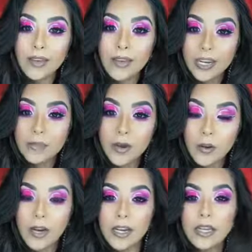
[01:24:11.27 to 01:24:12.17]
Very small
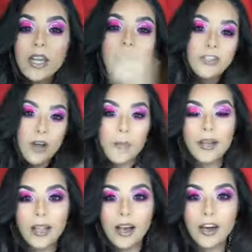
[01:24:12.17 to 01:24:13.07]
quantity. So I'm going
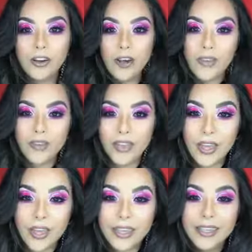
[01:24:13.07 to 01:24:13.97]
to like autograph
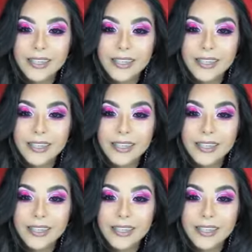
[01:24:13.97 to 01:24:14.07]
everything.